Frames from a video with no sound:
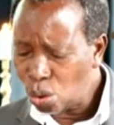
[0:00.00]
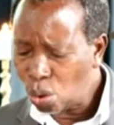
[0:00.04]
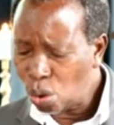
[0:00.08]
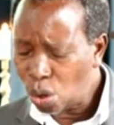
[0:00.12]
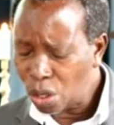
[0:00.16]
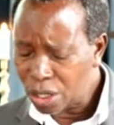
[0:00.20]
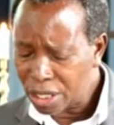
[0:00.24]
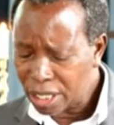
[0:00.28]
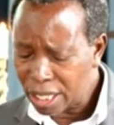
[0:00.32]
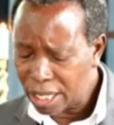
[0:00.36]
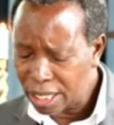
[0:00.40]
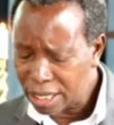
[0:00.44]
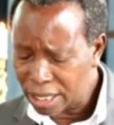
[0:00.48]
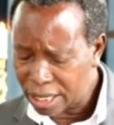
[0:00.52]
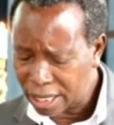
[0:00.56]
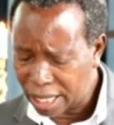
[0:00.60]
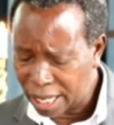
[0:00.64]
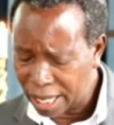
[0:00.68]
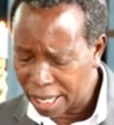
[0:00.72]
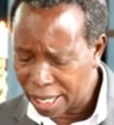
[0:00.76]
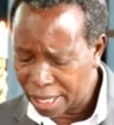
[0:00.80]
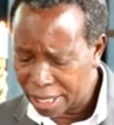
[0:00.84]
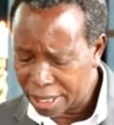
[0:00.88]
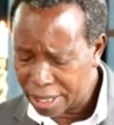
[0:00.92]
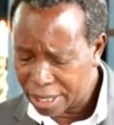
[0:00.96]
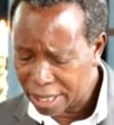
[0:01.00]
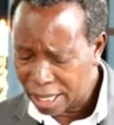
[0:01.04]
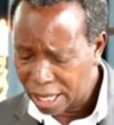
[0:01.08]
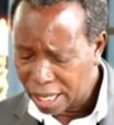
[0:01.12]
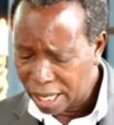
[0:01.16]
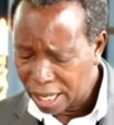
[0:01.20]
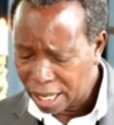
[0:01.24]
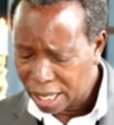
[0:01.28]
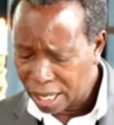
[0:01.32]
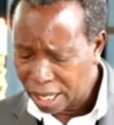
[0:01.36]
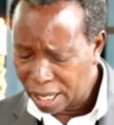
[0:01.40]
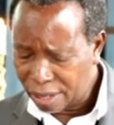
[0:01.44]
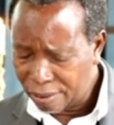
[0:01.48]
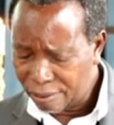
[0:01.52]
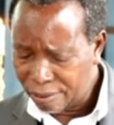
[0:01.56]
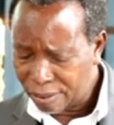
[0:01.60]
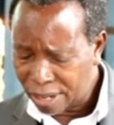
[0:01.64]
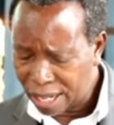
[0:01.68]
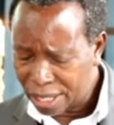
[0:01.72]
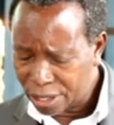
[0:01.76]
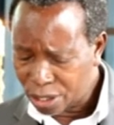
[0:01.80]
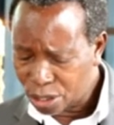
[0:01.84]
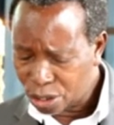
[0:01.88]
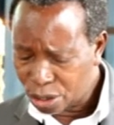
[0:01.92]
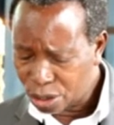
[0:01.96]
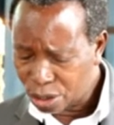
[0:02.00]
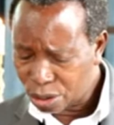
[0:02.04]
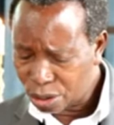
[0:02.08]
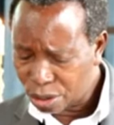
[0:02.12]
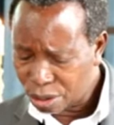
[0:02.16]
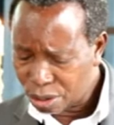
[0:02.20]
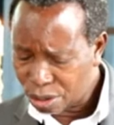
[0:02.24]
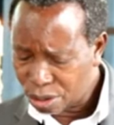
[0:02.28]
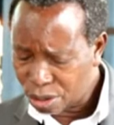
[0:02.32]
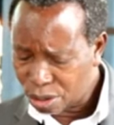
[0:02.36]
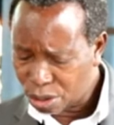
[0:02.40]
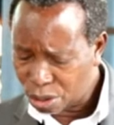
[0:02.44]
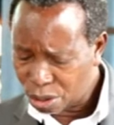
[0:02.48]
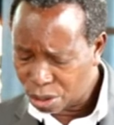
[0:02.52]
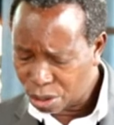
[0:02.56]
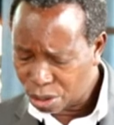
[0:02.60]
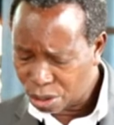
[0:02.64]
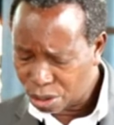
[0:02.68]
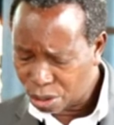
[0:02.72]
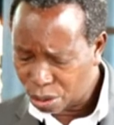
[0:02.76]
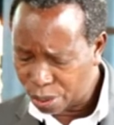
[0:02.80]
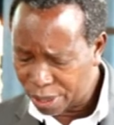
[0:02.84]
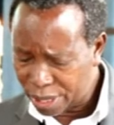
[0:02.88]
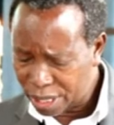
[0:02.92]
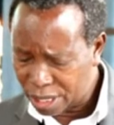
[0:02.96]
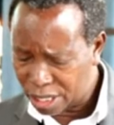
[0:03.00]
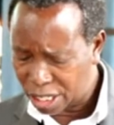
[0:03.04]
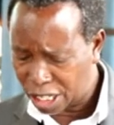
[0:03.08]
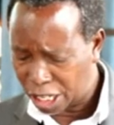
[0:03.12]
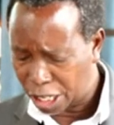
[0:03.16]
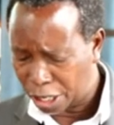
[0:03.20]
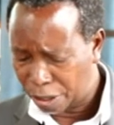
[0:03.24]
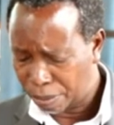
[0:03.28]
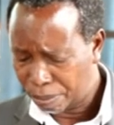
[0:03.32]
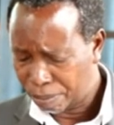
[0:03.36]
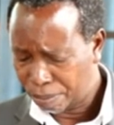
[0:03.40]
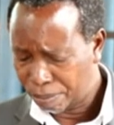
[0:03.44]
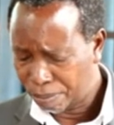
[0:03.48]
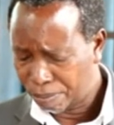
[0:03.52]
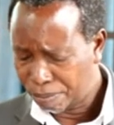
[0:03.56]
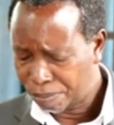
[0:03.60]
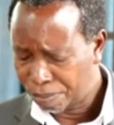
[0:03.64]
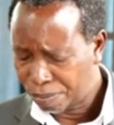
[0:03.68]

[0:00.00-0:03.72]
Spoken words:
what he says in verse 20.